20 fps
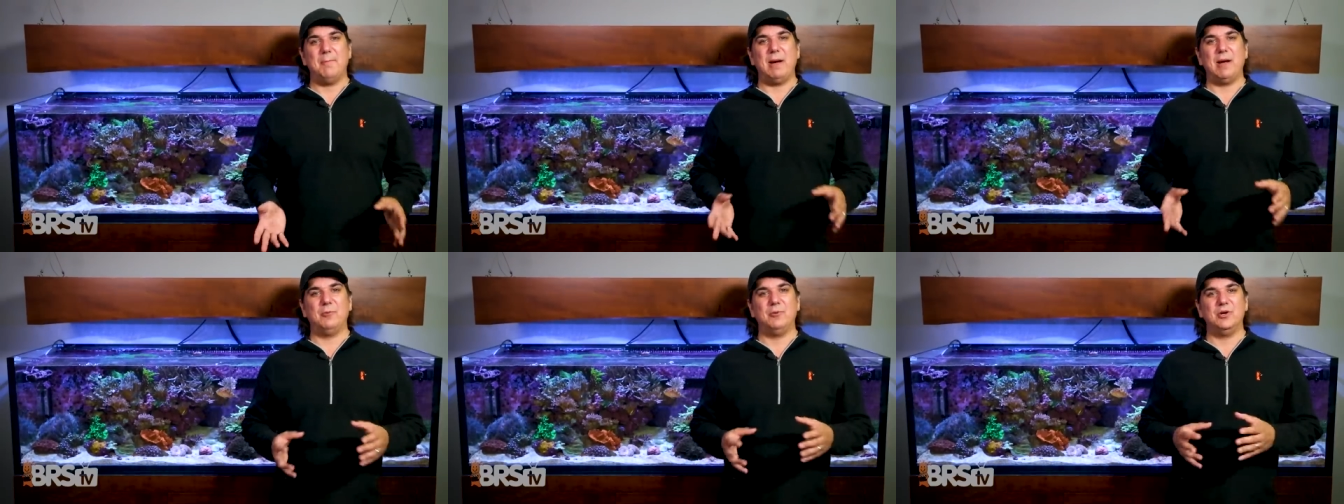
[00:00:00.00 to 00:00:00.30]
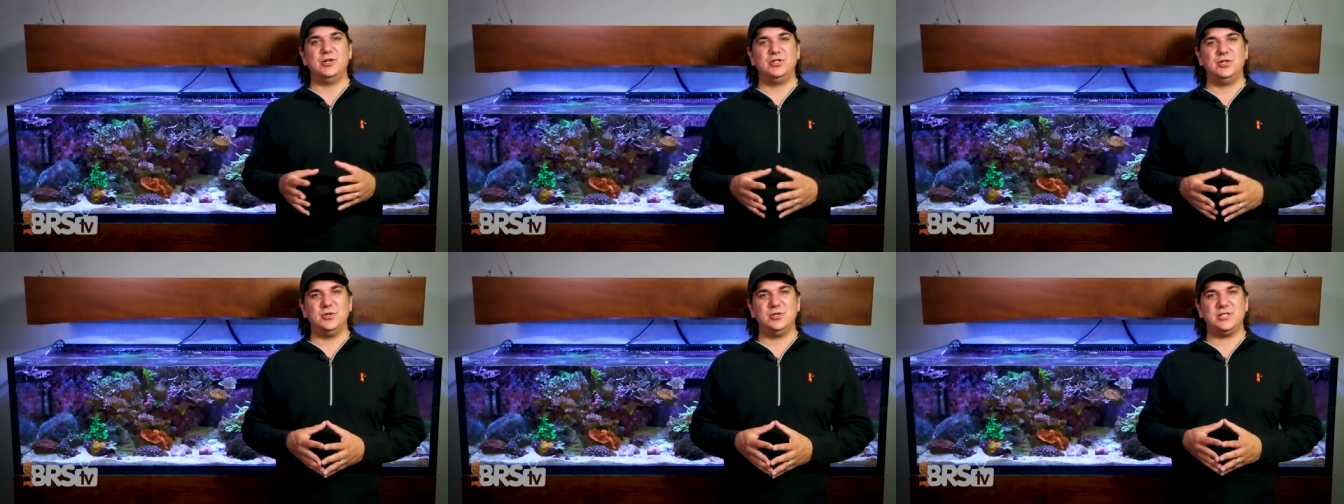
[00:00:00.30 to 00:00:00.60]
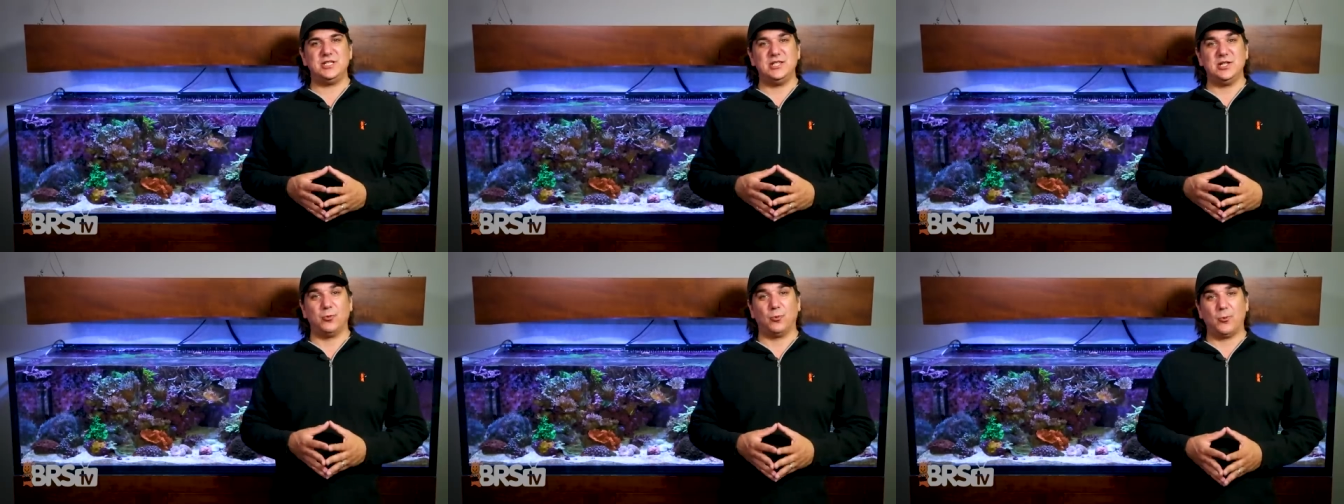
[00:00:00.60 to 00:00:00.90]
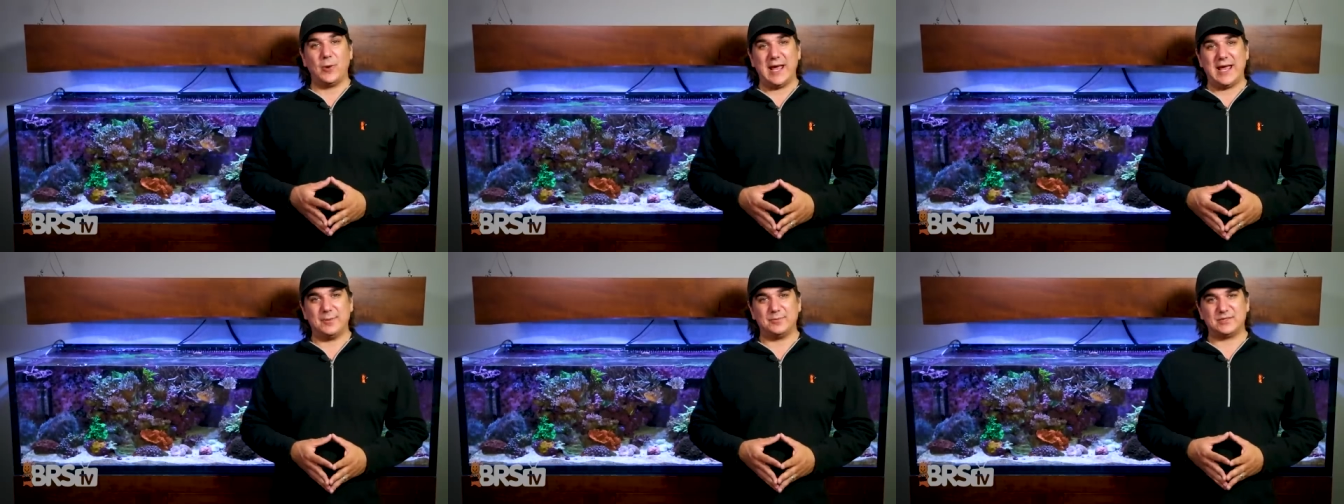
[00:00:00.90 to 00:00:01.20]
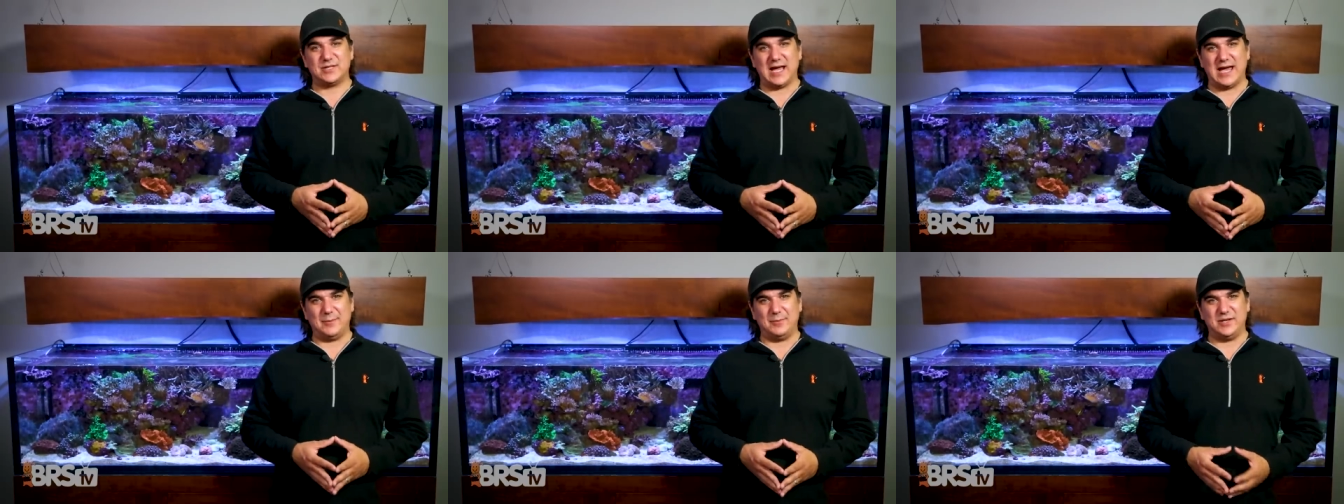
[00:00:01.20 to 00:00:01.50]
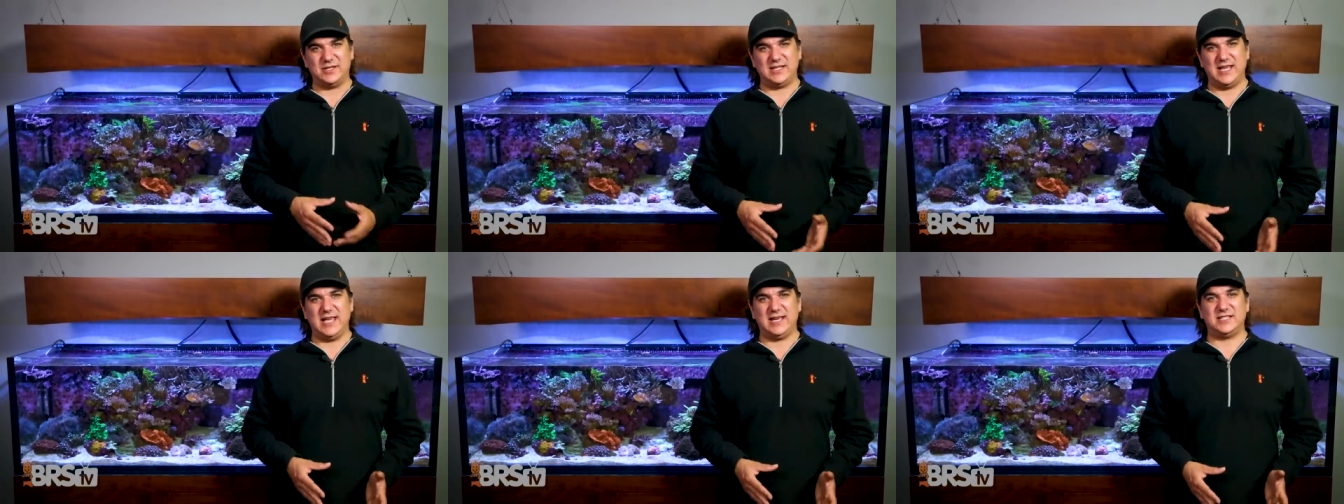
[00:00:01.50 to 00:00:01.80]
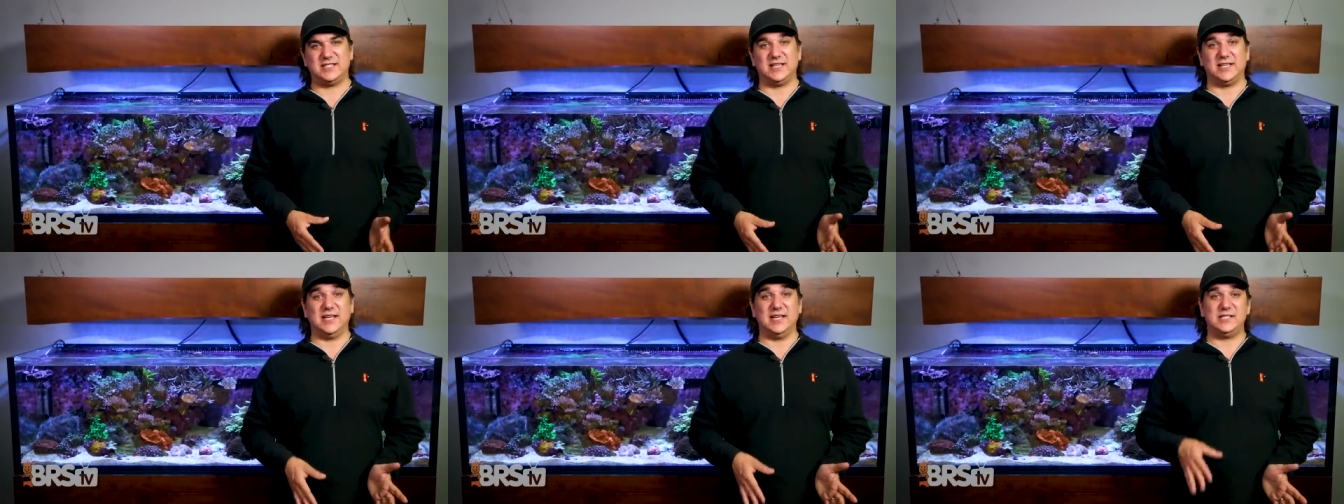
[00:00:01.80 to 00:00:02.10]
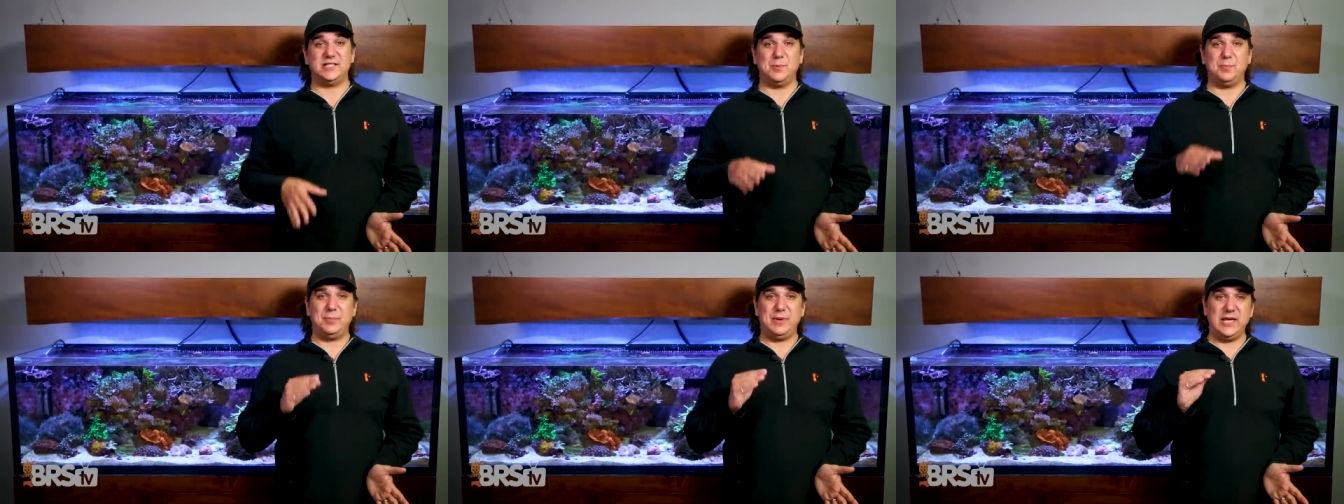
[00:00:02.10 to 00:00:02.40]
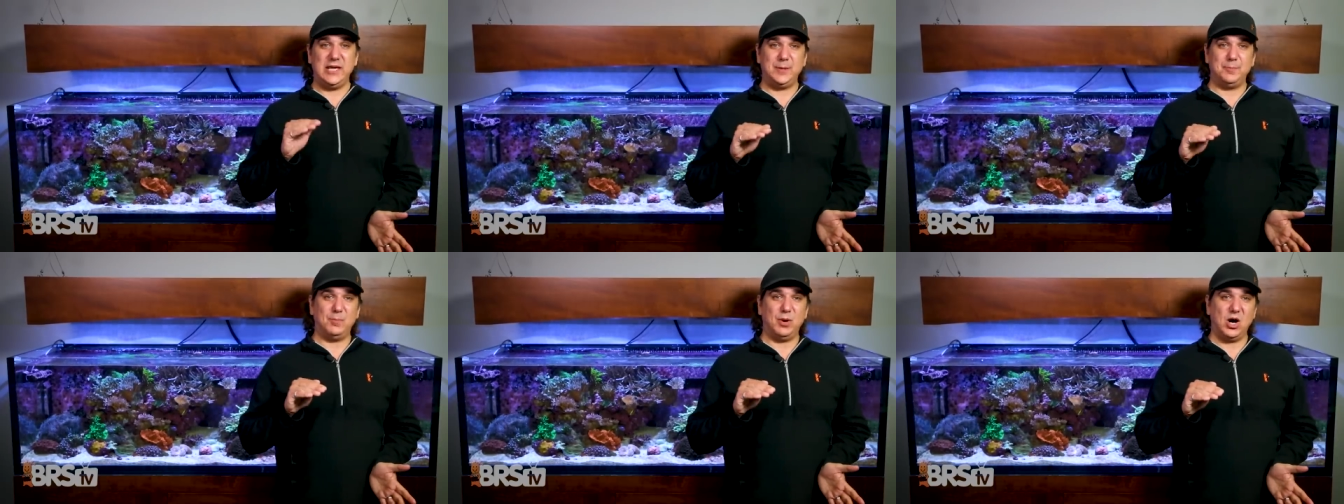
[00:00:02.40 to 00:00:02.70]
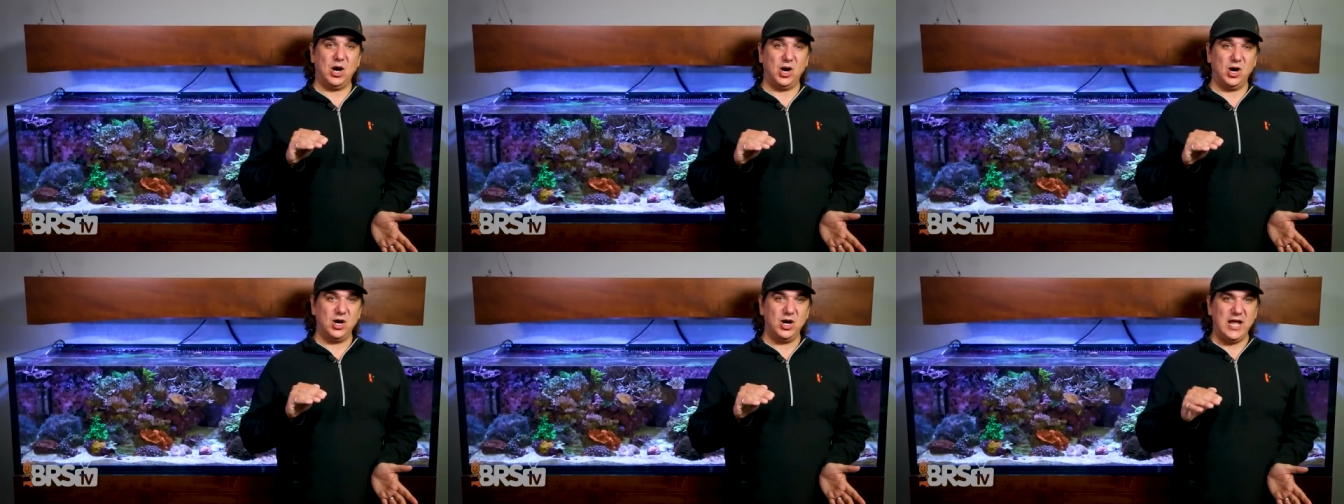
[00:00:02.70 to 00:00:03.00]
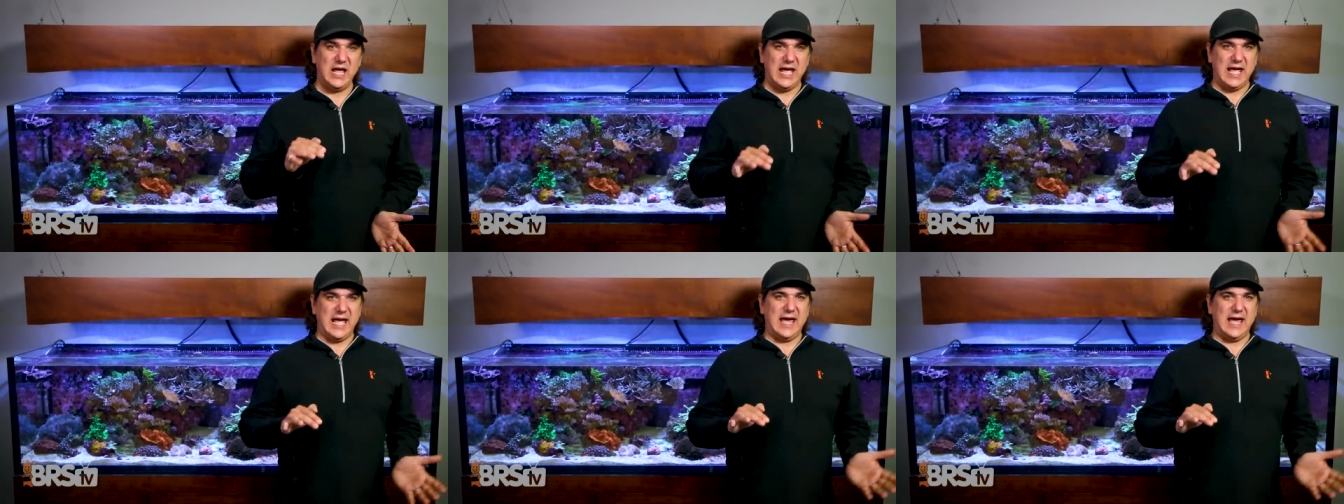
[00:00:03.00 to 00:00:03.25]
by reducing the ramp time it takes to get to peak par